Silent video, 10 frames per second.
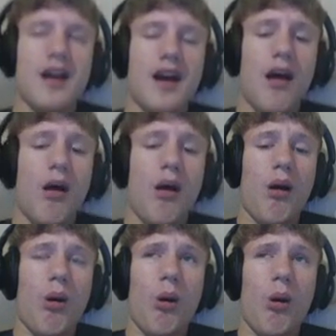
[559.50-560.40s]

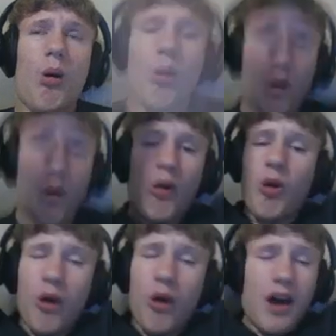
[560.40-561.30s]

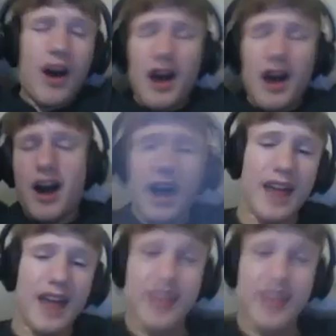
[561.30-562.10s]
(silence)